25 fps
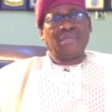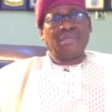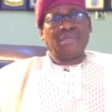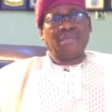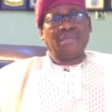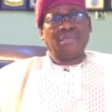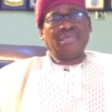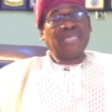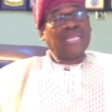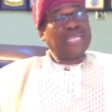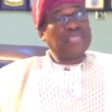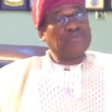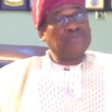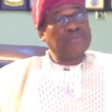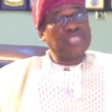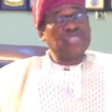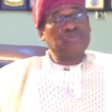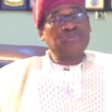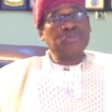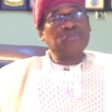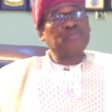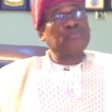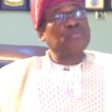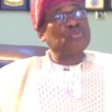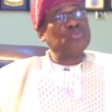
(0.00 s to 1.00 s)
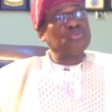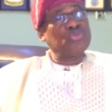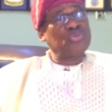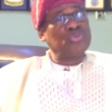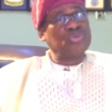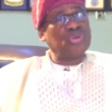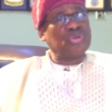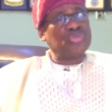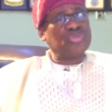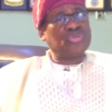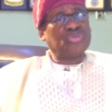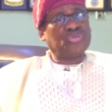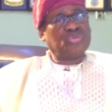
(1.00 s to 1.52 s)
That means people
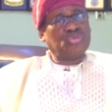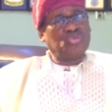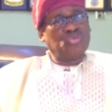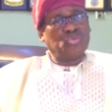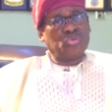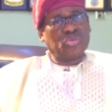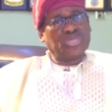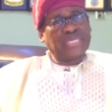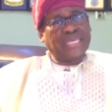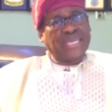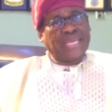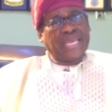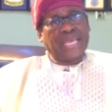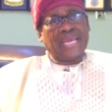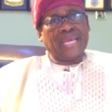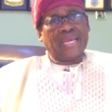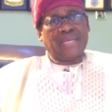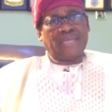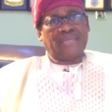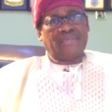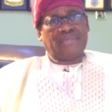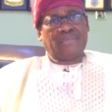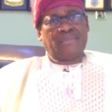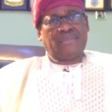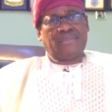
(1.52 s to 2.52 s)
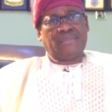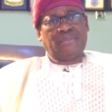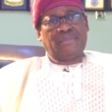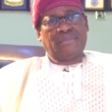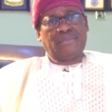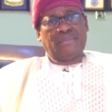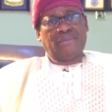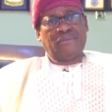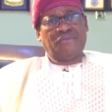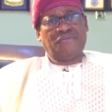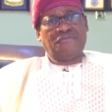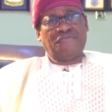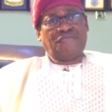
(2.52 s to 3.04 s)
just don't care.
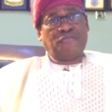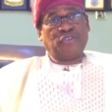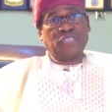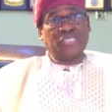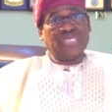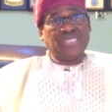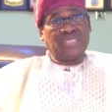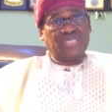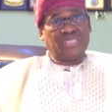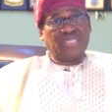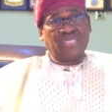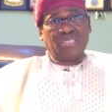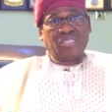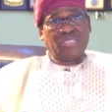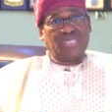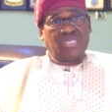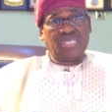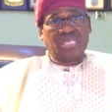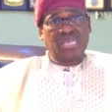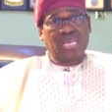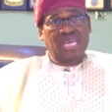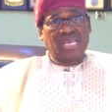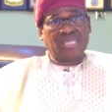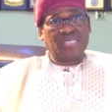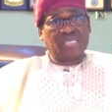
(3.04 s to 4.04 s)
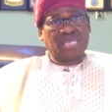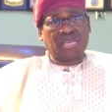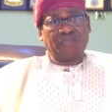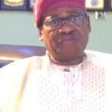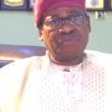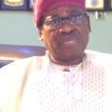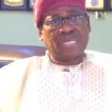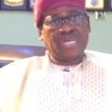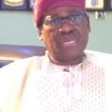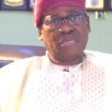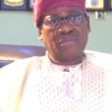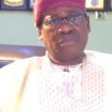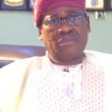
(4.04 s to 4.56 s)
46 years
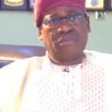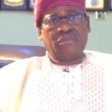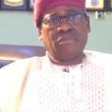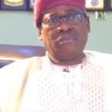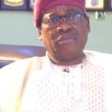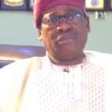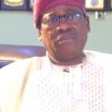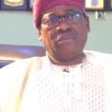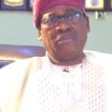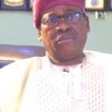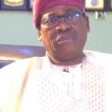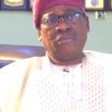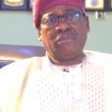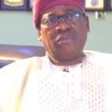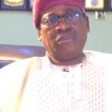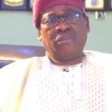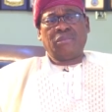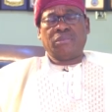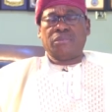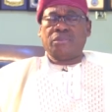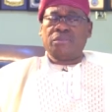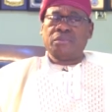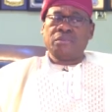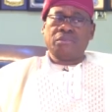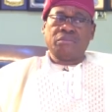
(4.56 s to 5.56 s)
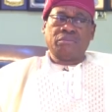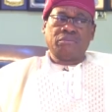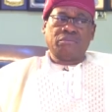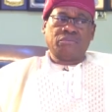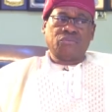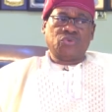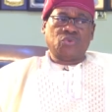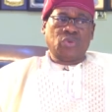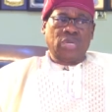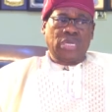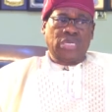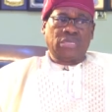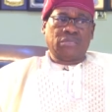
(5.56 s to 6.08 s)
after?
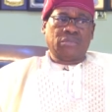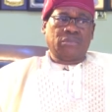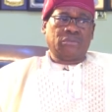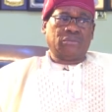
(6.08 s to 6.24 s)
Well,